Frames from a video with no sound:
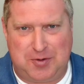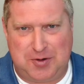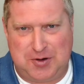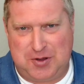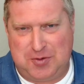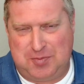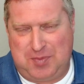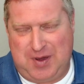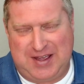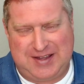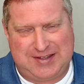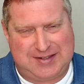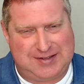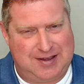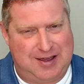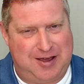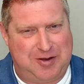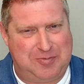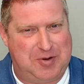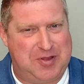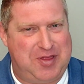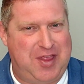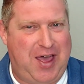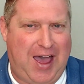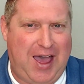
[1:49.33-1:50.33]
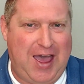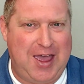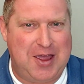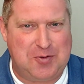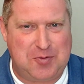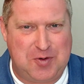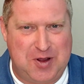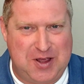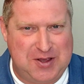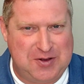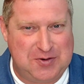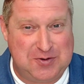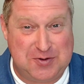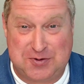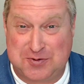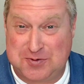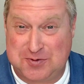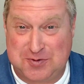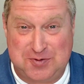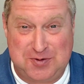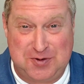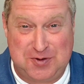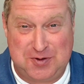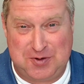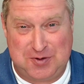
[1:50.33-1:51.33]
or you pass a cop on the highway who's
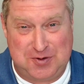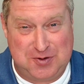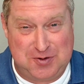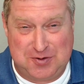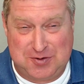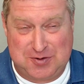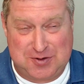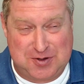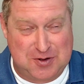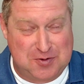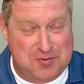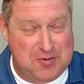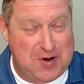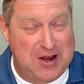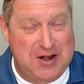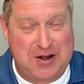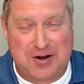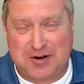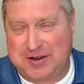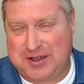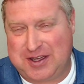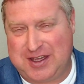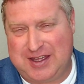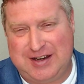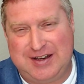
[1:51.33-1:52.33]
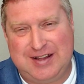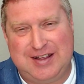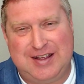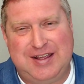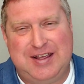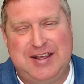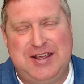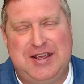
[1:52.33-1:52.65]
using the radar gun,